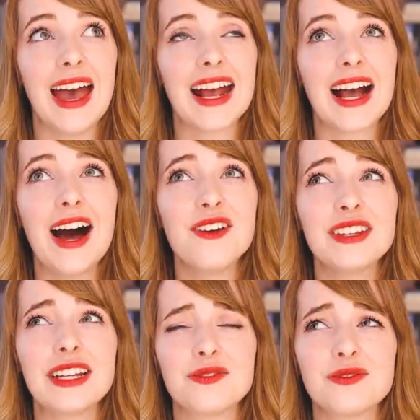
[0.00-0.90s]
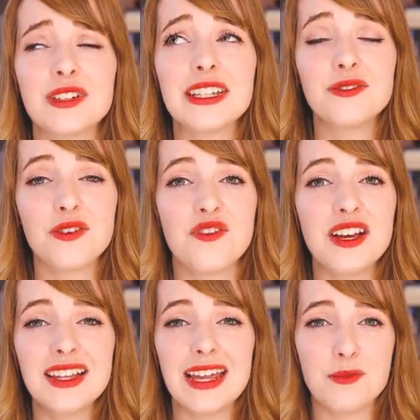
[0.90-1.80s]
And I can't really
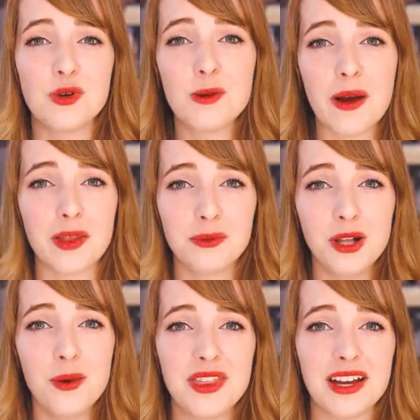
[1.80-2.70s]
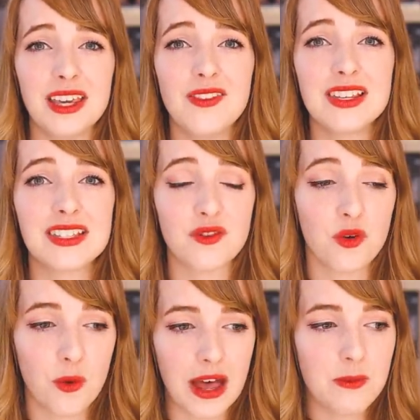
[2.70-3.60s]
reveal any more about the plot without giving stuff
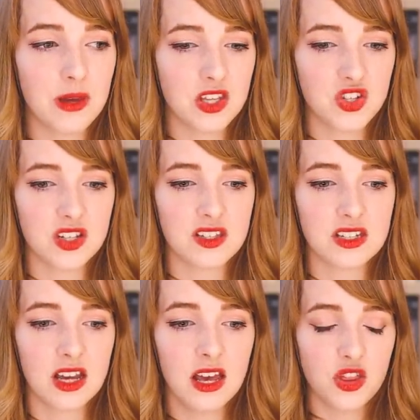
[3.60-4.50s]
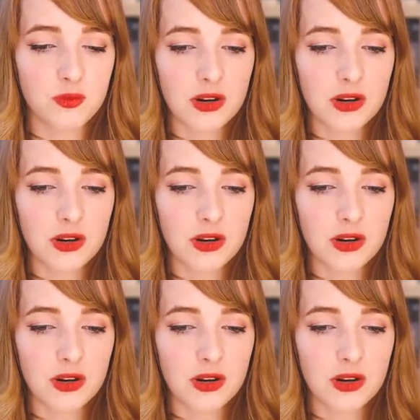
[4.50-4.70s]
away, but it's just, the